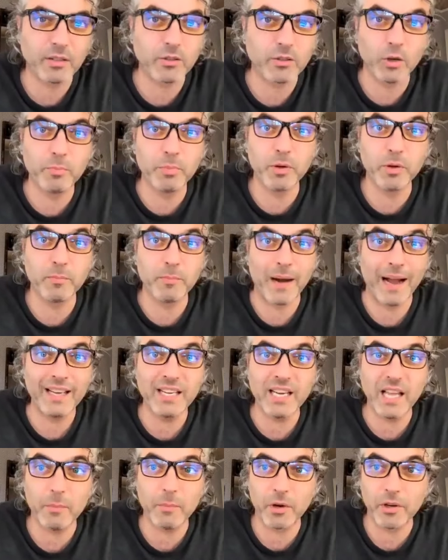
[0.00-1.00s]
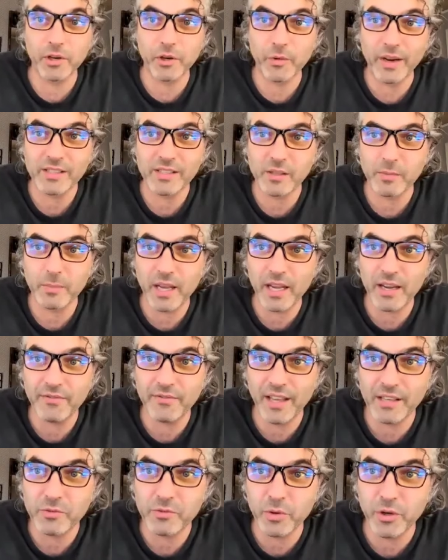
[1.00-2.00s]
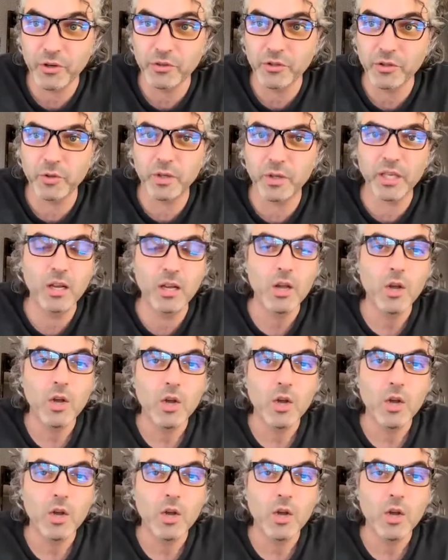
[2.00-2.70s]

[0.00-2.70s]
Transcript: Don't put my name on your resume if that's what you're doing.